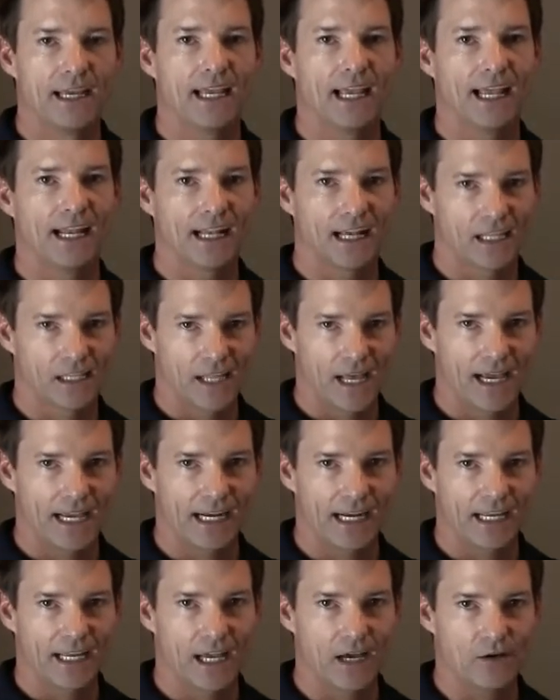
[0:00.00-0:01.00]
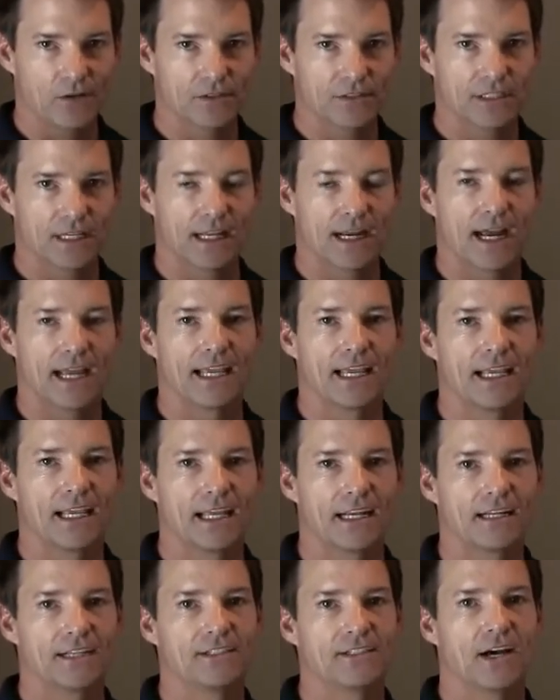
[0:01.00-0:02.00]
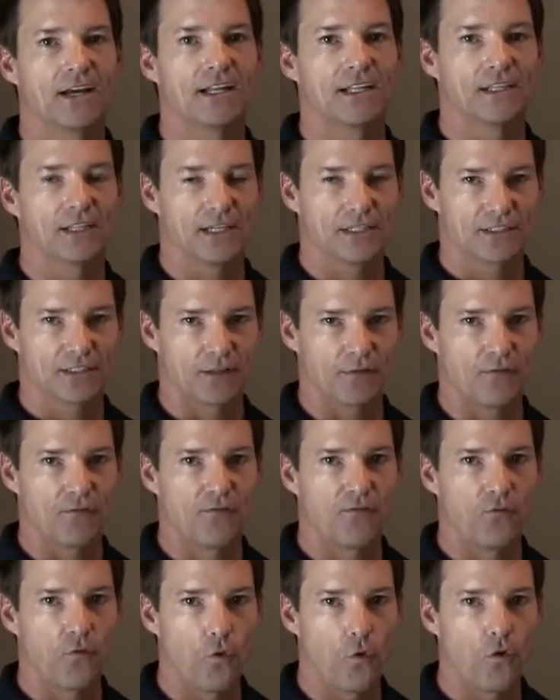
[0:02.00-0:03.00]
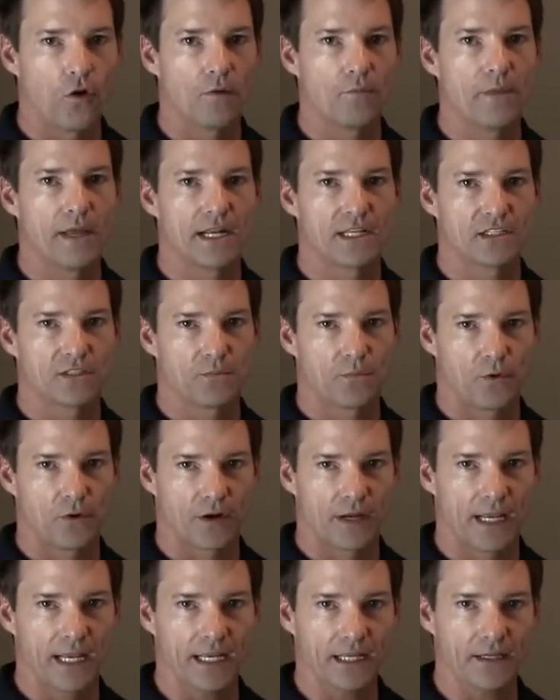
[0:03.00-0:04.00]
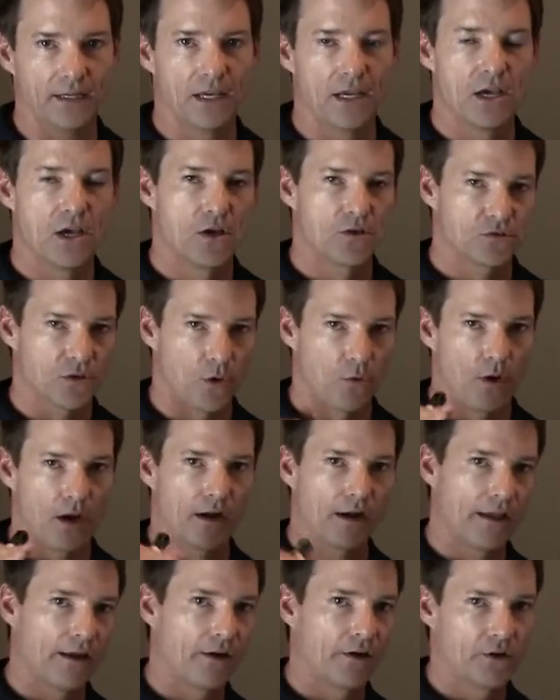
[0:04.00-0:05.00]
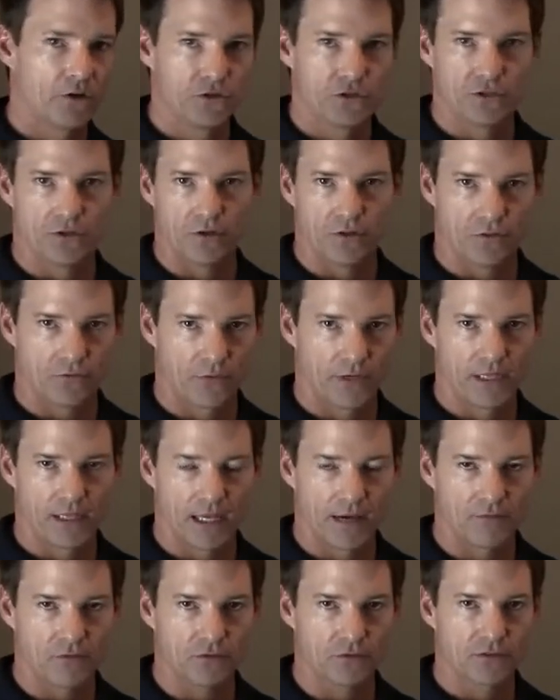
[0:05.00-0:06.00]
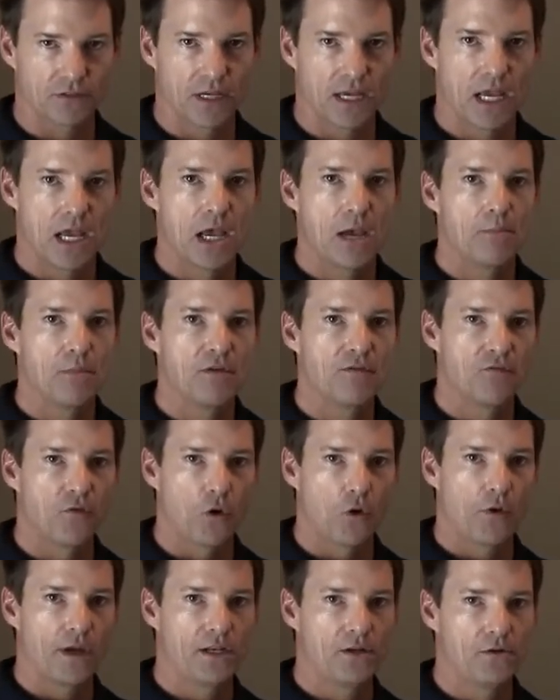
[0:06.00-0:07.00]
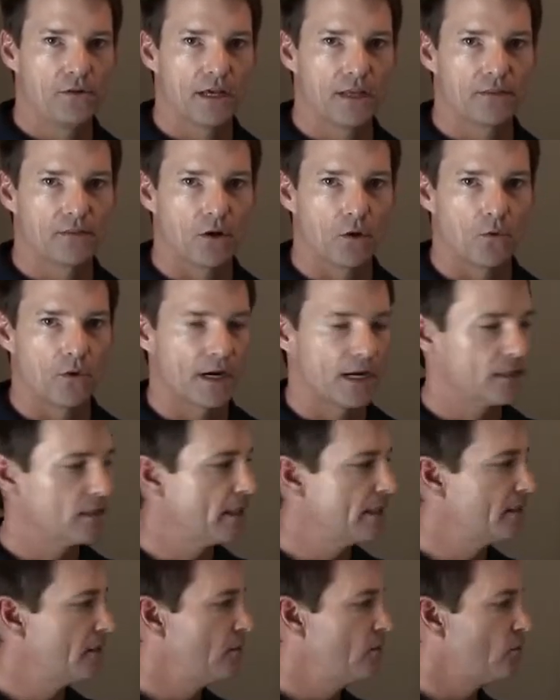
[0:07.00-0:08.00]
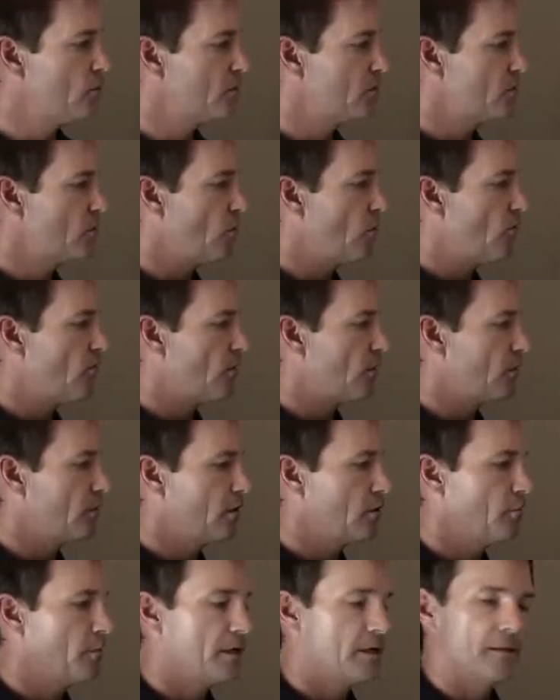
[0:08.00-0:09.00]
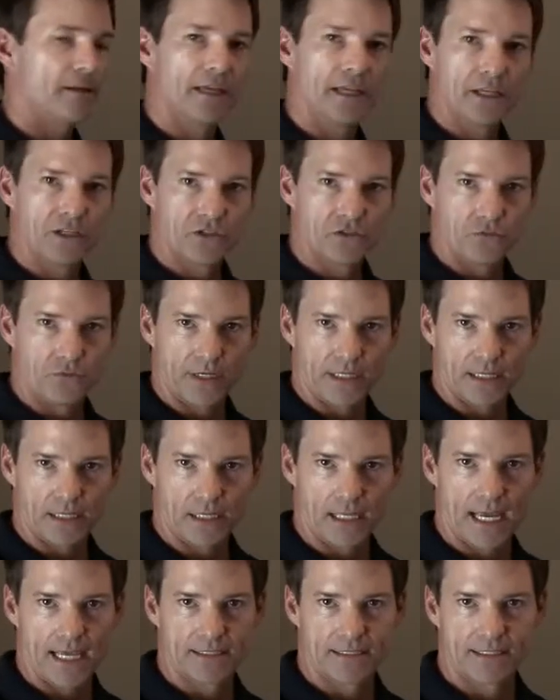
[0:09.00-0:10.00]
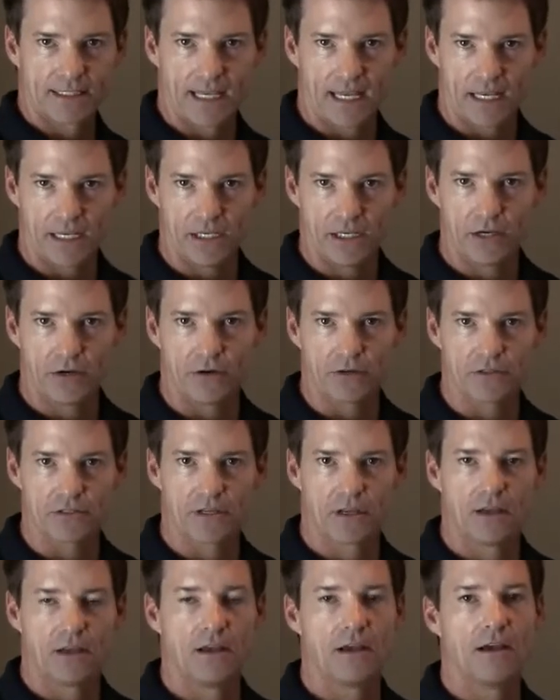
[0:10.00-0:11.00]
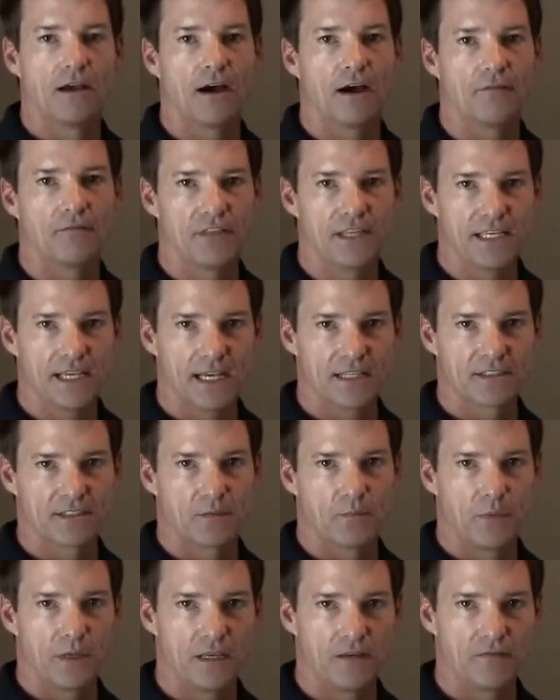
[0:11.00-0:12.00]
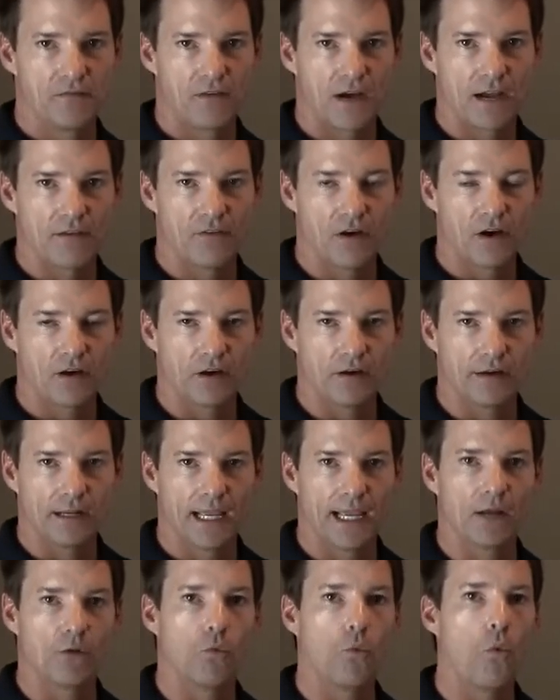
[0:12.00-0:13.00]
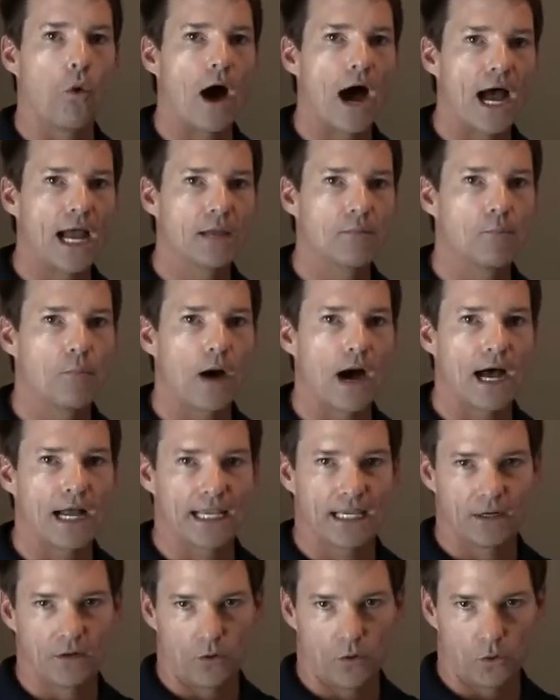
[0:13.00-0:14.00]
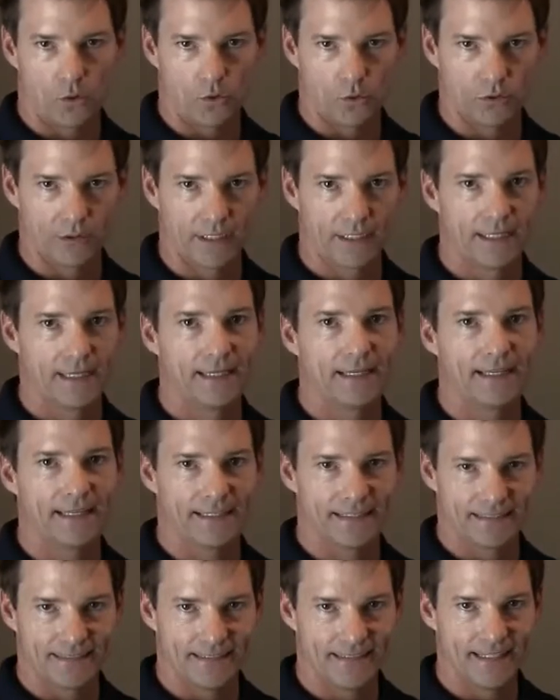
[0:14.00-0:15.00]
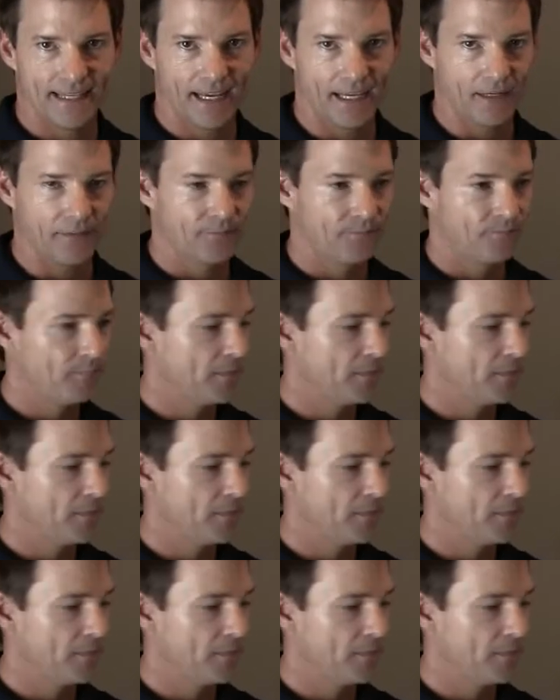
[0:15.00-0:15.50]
in client accounts, and I can get it done in less than 4 minutes per day. So I want to introduce you to 3 levels. Before we do that though, what I'd like to do is go over a little bit of the history in the last 10 years of the S&P 500 and why buy and hold is dead.